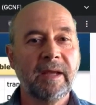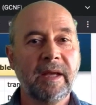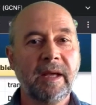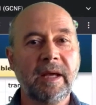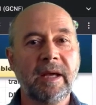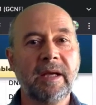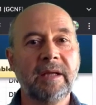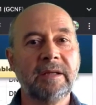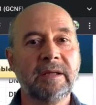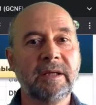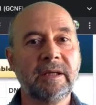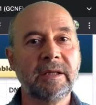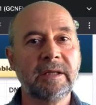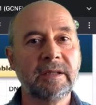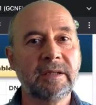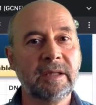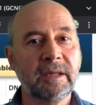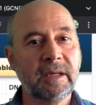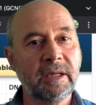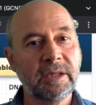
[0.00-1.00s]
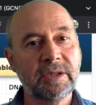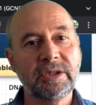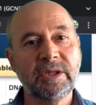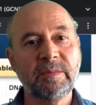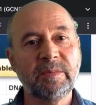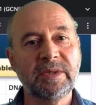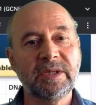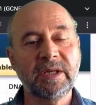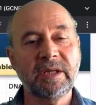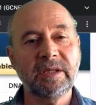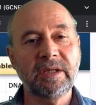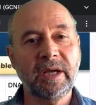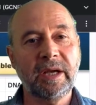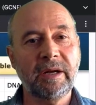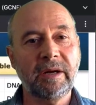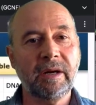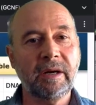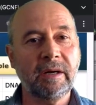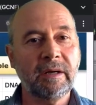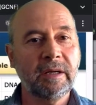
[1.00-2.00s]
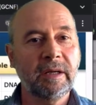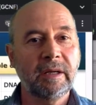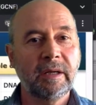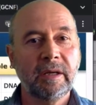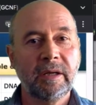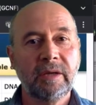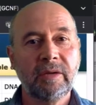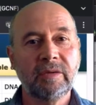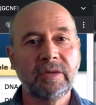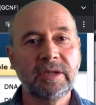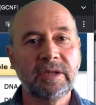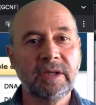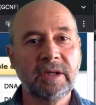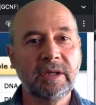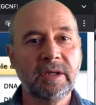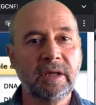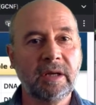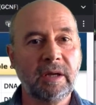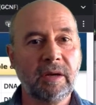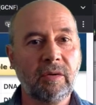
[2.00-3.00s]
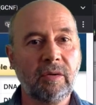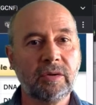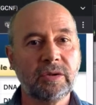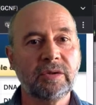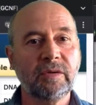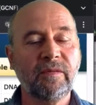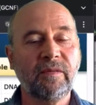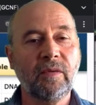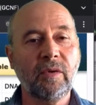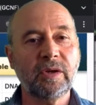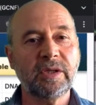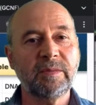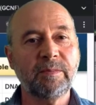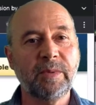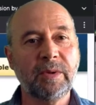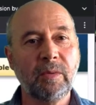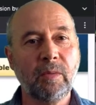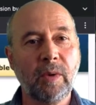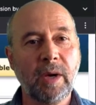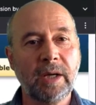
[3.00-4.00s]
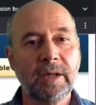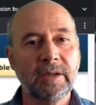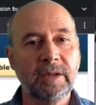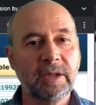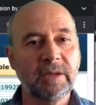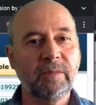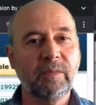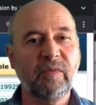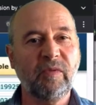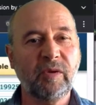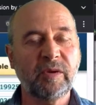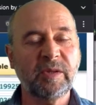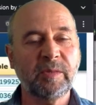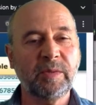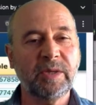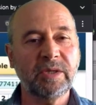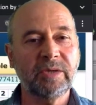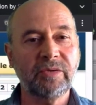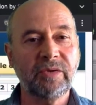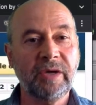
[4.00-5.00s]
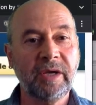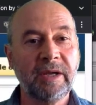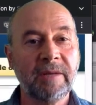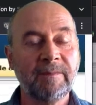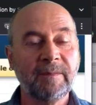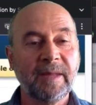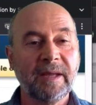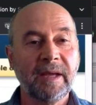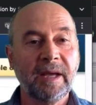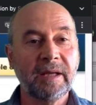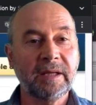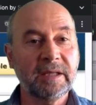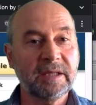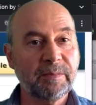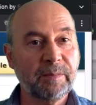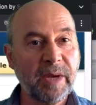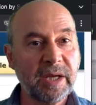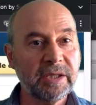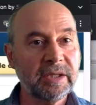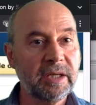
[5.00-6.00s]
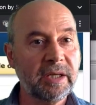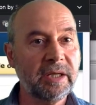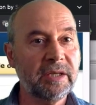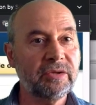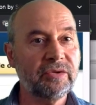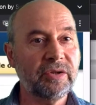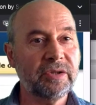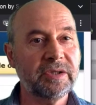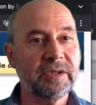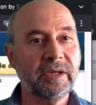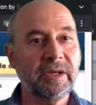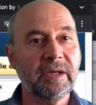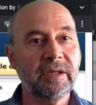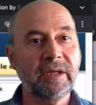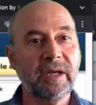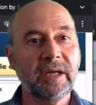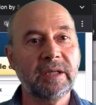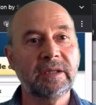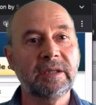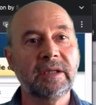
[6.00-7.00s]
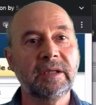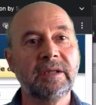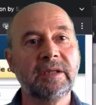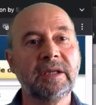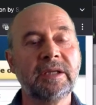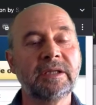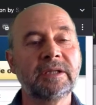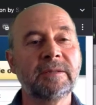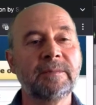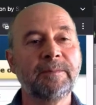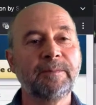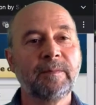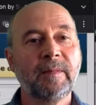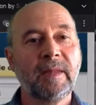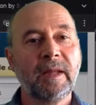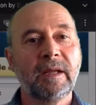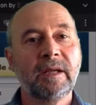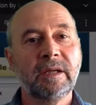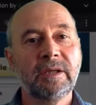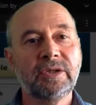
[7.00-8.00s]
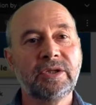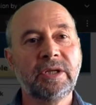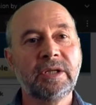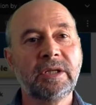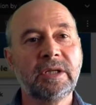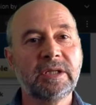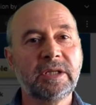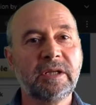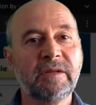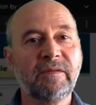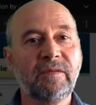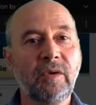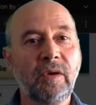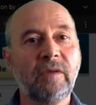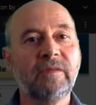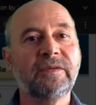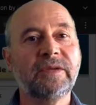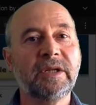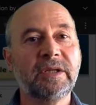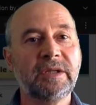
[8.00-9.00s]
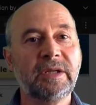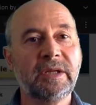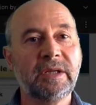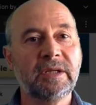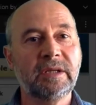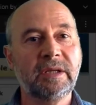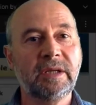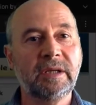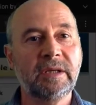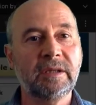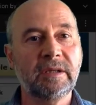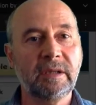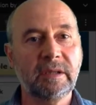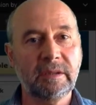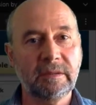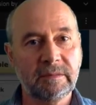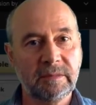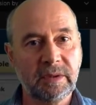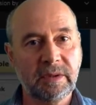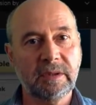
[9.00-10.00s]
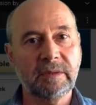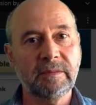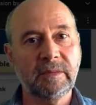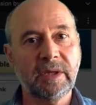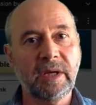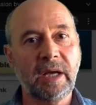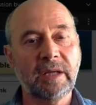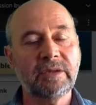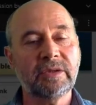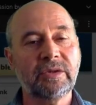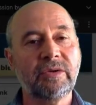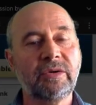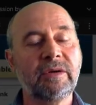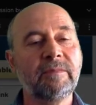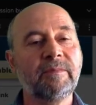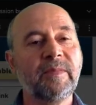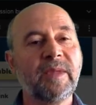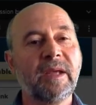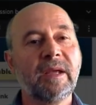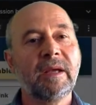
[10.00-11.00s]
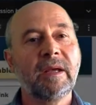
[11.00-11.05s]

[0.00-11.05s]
and in ChIP-seq data you see also FOXP1 and FOXP3. And especially interesting that this gene is involved indeed in cancer